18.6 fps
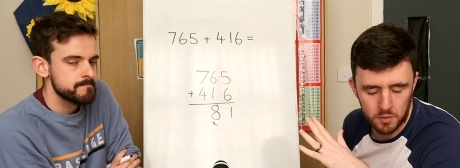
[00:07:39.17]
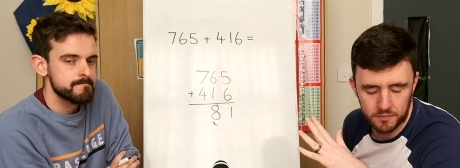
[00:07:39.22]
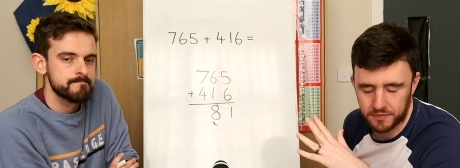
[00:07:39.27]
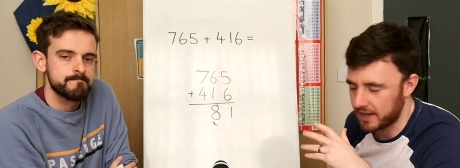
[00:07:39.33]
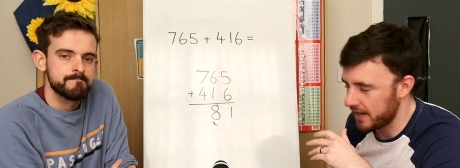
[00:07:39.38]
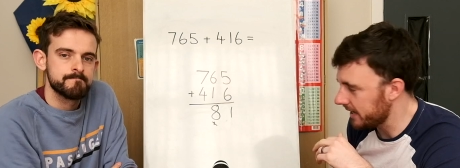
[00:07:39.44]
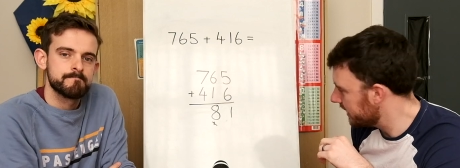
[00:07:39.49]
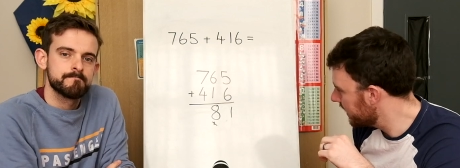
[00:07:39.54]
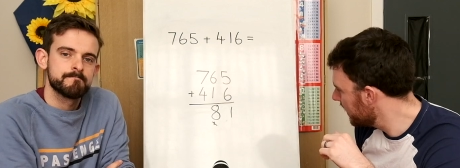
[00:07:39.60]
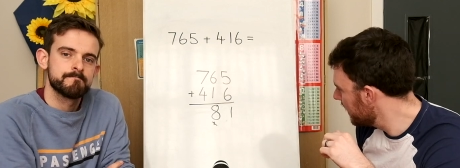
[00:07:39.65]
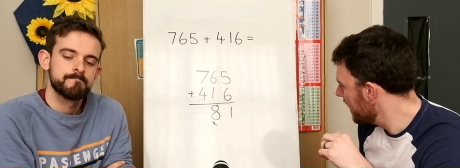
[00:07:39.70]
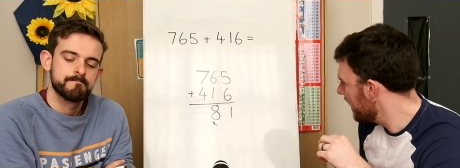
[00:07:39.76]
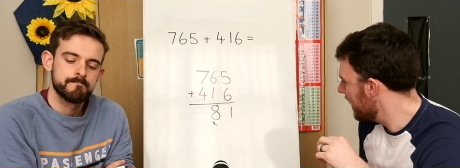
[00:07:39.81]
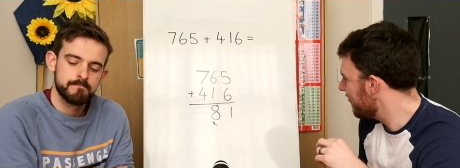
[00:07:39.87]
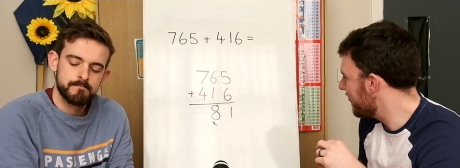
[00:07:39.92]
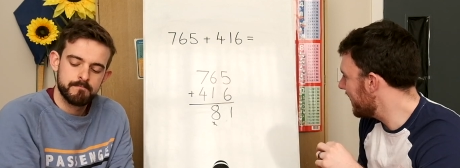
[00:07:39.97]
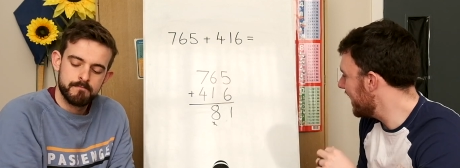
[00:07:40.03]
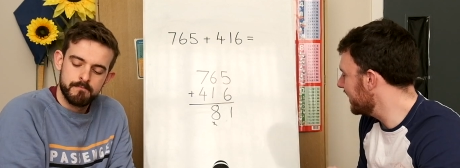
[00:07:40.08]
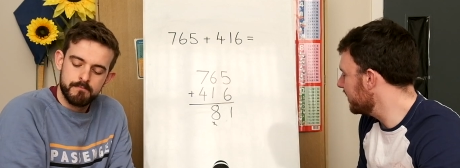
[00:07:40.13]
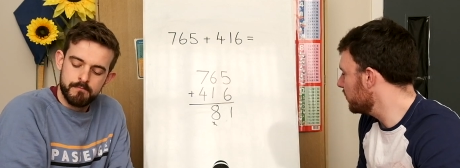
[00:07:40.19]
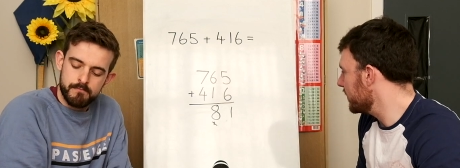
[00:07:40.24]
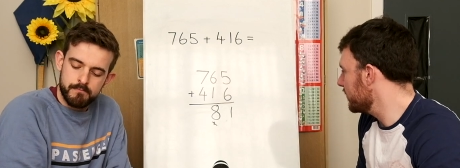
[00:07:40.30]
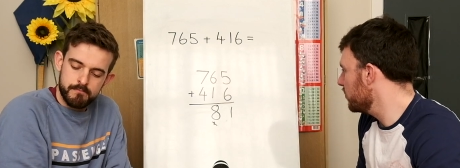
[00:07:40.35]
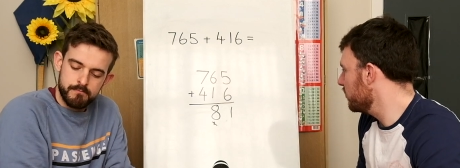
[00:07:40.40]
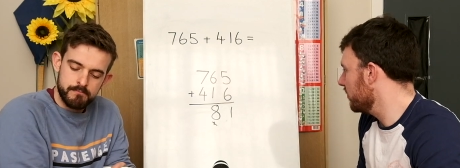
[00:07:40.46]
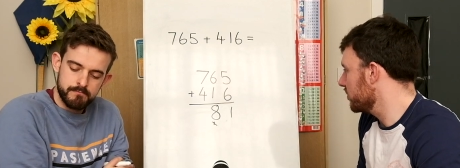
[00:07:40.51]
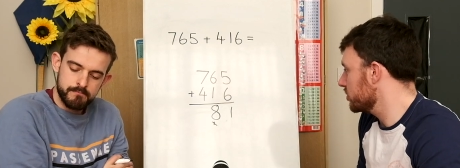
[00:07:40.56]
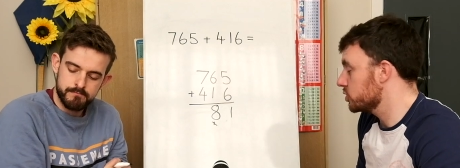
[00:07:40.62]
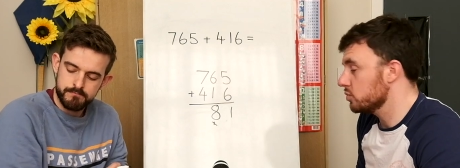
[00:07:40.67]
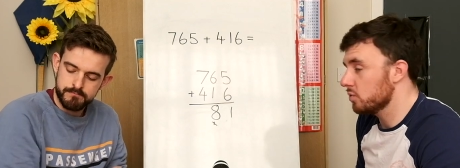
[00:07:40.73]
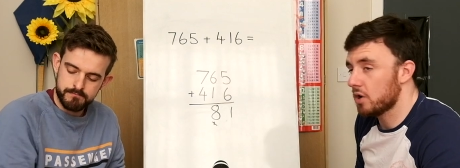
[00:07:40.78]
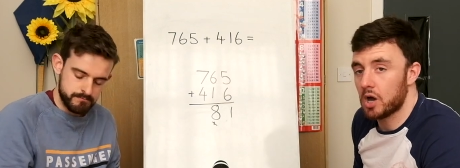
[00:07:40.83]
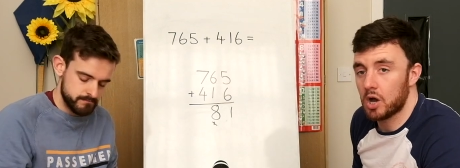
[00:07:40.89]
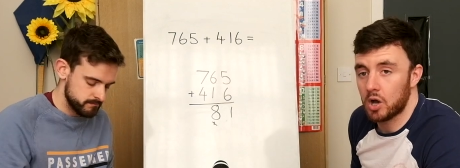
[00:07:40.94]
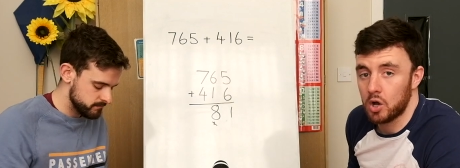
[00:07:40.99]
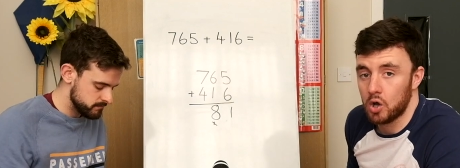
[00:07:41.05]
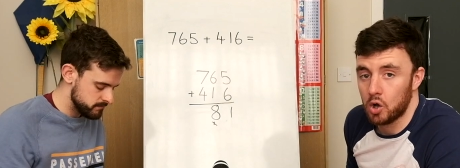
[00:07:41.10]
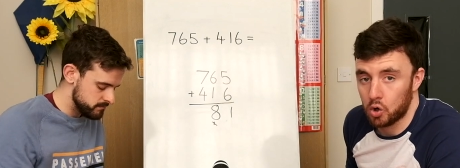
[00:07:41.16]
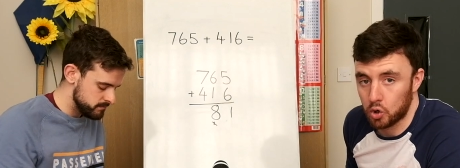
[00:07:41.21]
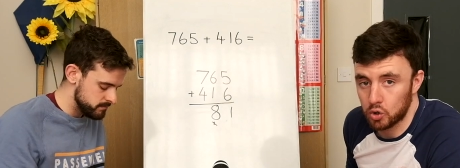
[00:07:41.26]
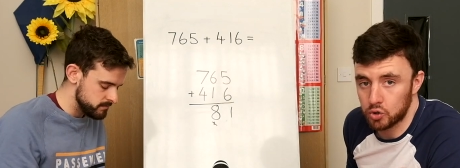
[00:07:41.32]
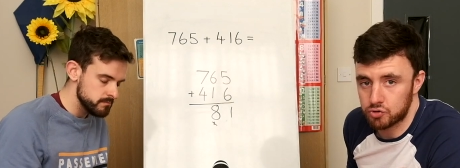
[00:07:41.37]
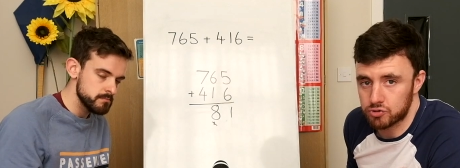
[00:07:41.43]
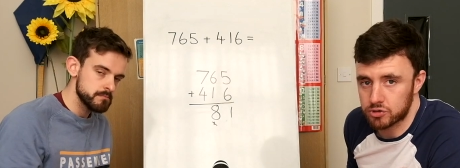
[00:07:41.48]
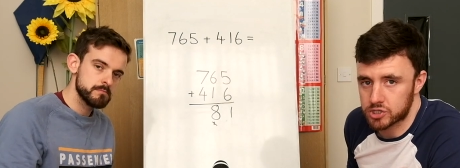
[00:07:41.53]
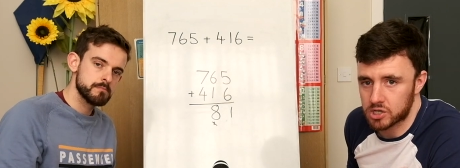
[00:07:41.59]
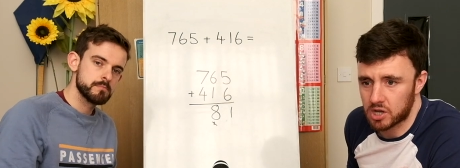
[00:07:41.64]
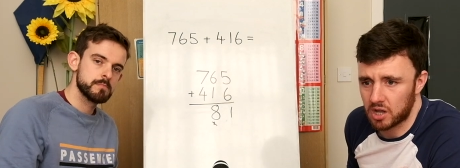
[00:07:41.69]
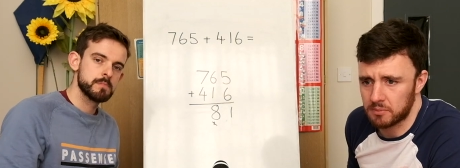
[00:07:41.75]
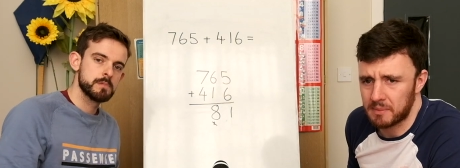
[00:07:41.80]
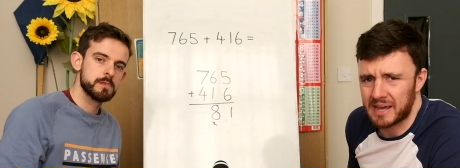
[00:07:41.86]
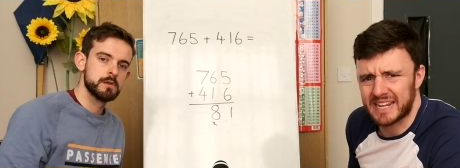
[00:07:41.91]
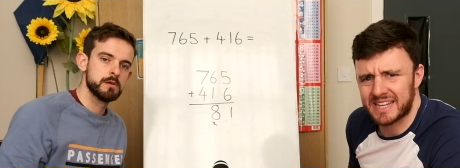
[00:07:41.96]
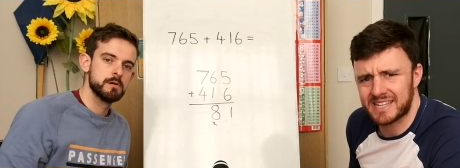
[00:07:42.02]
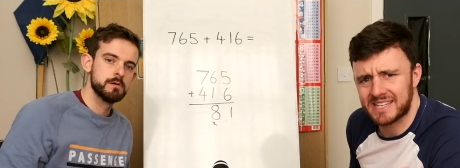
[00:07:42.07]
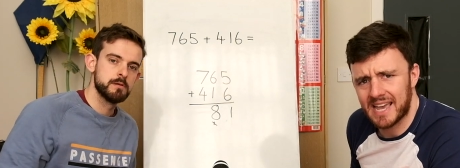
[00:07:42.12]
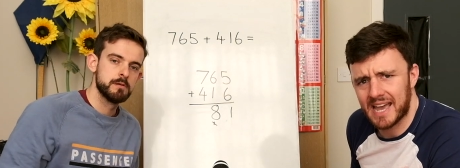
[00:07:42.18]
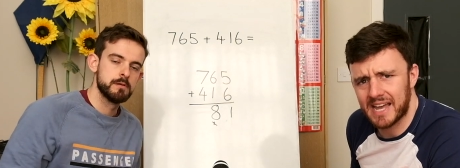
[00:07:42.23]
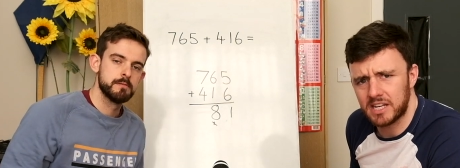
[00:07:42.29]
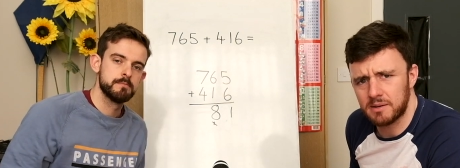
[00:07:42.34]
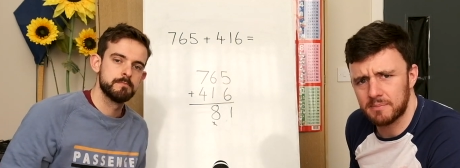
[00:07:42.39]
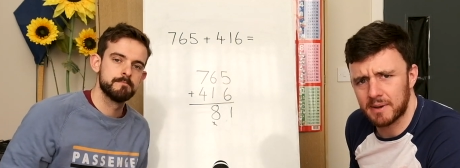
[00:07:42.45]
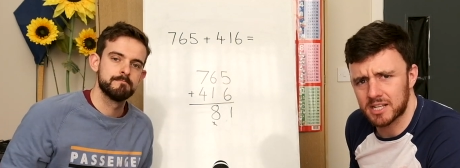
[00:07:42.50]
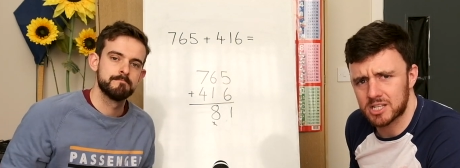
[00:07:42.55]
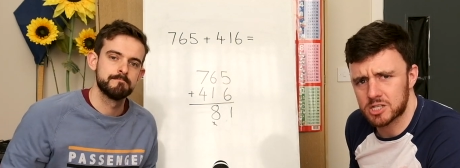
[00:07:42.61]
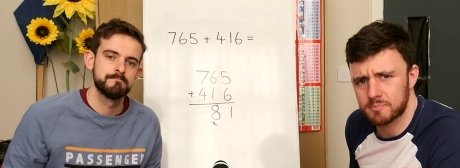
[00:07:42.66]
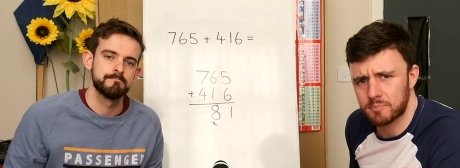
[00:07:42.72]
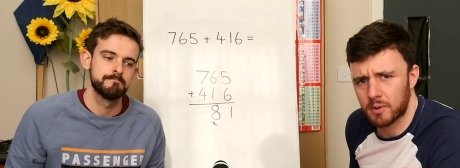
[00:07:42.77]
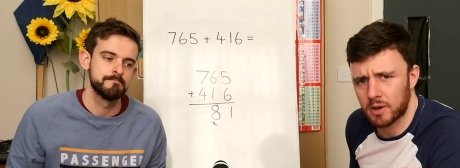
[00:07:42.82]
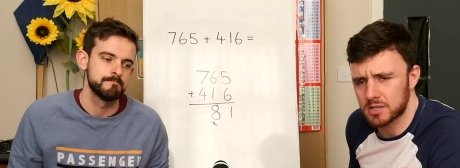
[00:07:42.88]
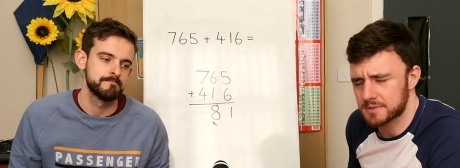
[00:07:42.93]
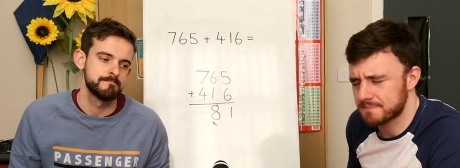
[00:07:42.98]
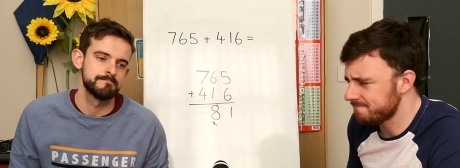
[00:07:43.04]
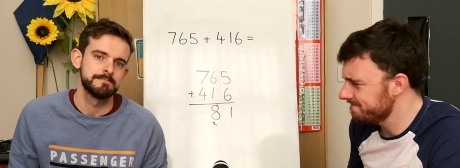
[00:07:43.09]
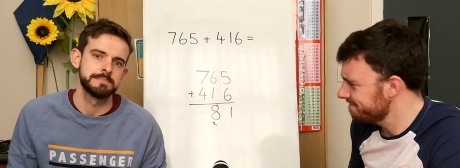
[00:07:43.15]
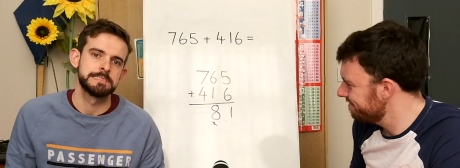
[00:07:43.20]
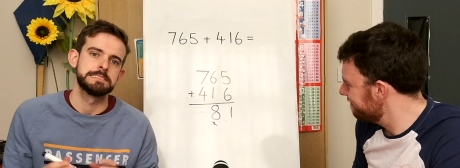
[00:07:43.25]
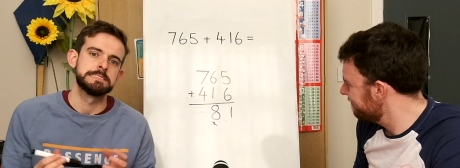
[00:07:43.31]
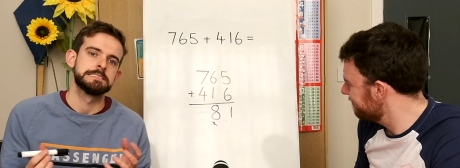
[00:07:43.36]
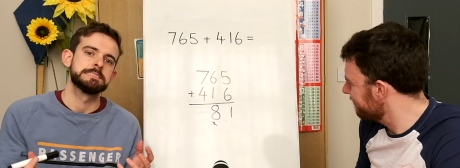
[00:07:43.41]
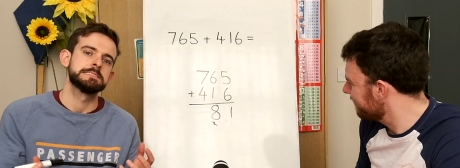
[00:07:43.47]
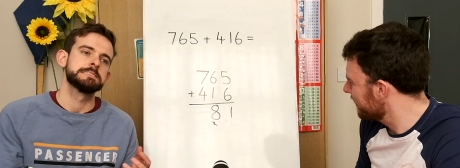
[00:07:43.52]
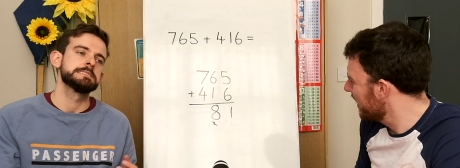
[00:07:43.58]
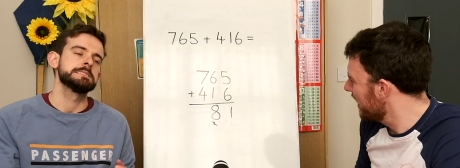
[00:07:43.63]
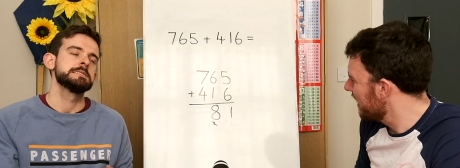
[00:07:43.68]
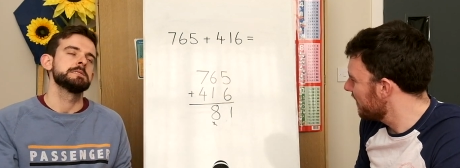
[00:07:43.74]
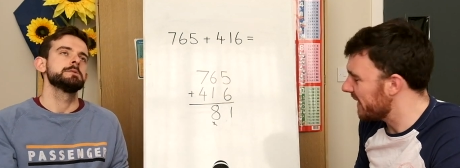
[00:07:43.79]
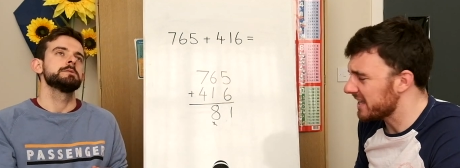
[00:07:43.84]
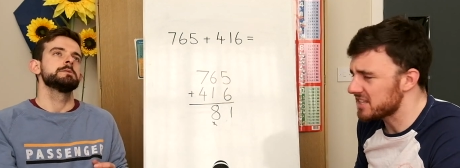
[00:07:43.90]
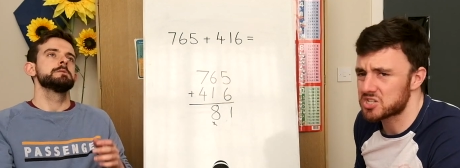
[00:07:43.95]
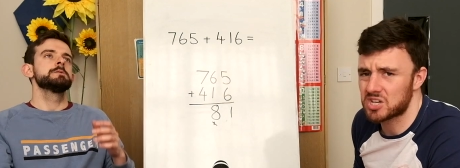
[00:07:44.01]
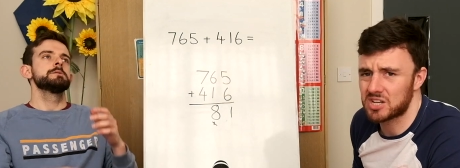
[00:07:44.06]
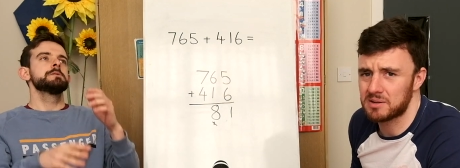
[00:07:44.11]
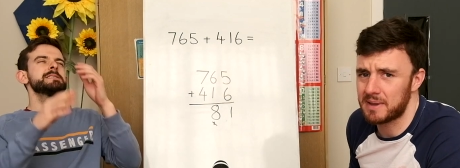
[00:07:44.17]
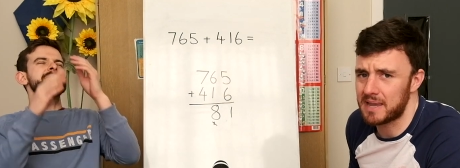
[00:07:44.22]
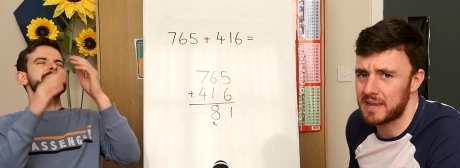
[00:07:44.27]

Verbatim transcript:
Speaker 1: we're fine. Then we move on to our hundreds column. And again, you might spot, hmm, that's going to